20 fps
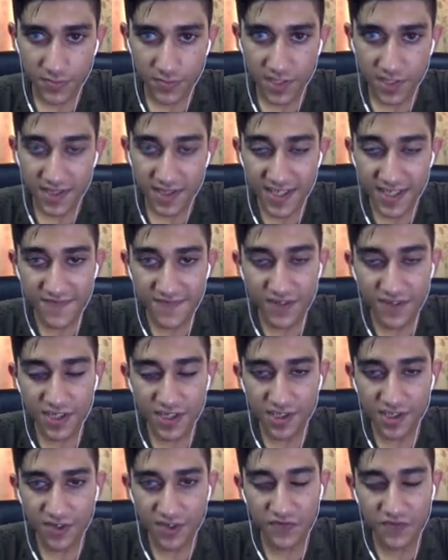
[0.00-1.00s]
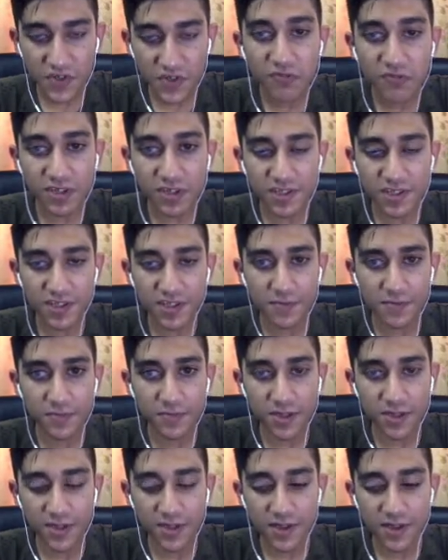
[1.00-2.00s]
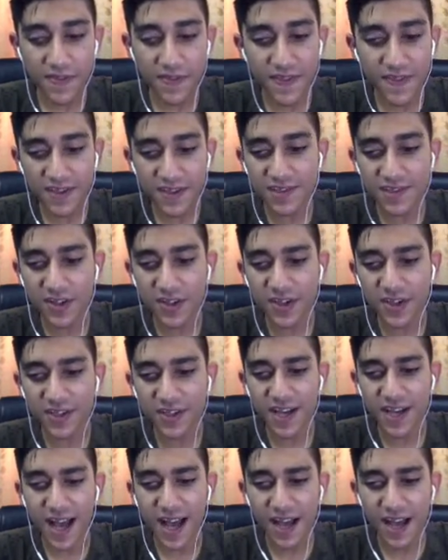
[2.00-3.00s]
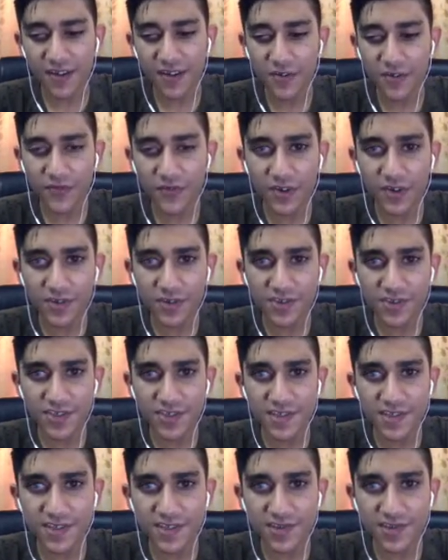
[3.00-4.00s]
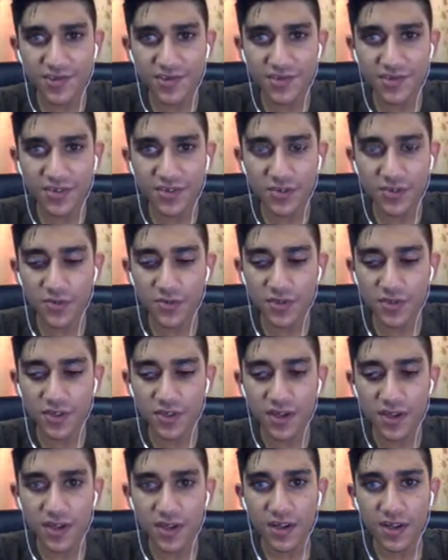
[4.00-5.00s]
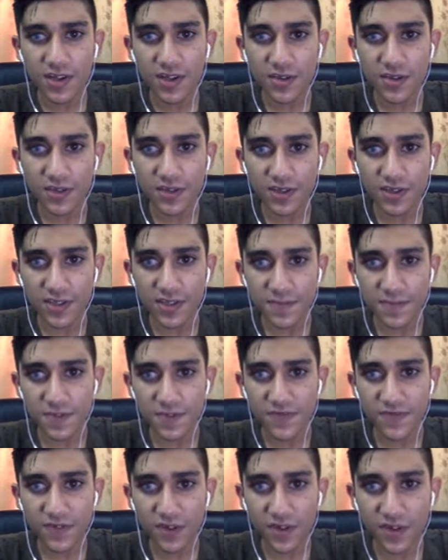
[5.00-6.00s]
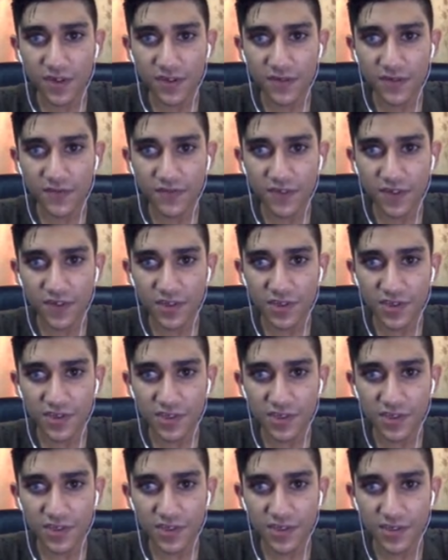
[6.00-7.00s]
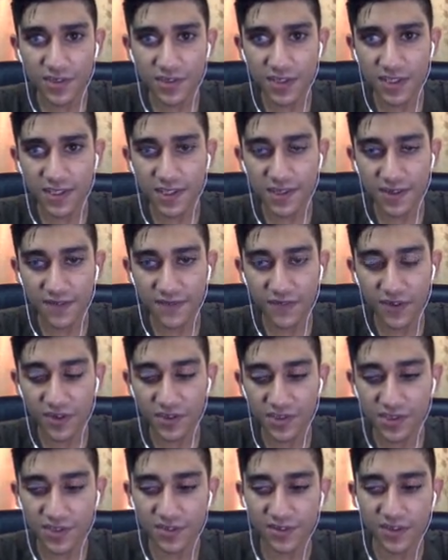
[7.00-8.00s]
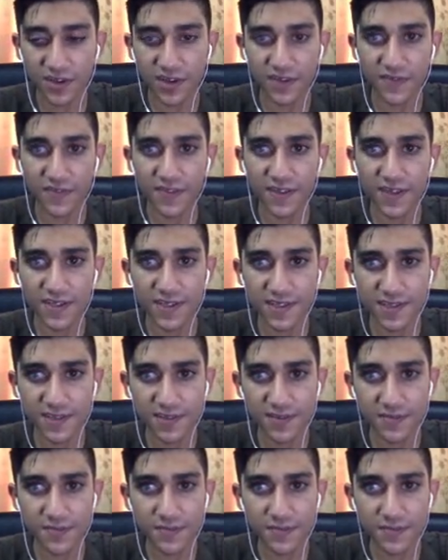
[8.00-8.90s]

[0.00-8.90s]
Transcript: in this version of JavaScript, things like arrow functions introduced. You can specify a function, declare a function like this.